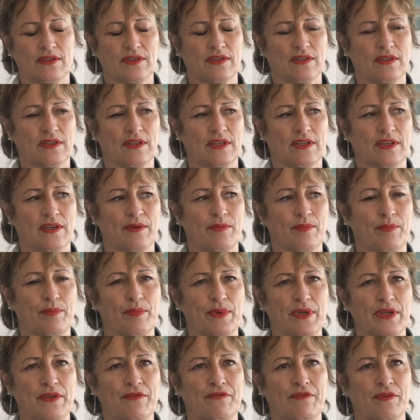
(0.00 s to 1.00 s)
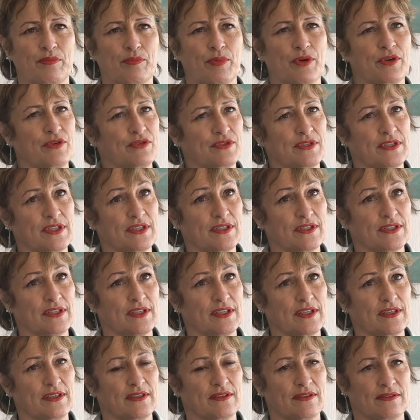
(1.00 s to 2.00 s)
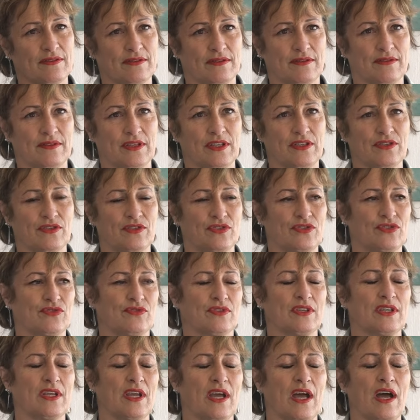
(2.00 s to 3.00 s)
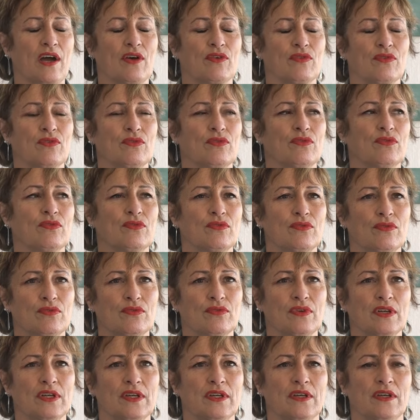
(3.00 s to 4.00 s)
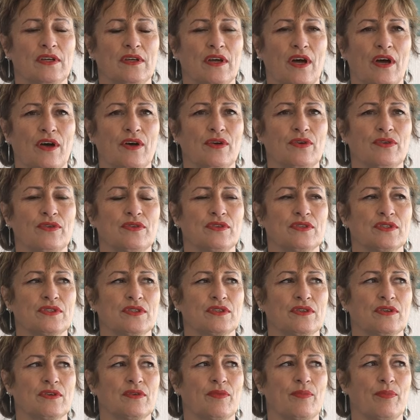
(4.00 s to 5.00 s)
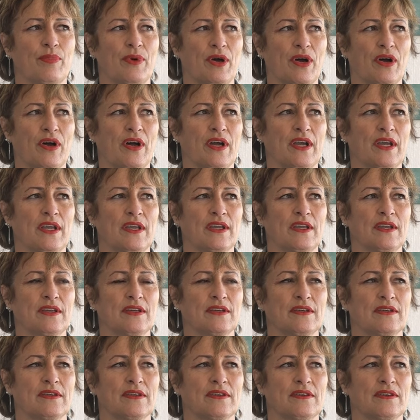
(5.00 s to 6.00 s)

the beef processing industry are all owned by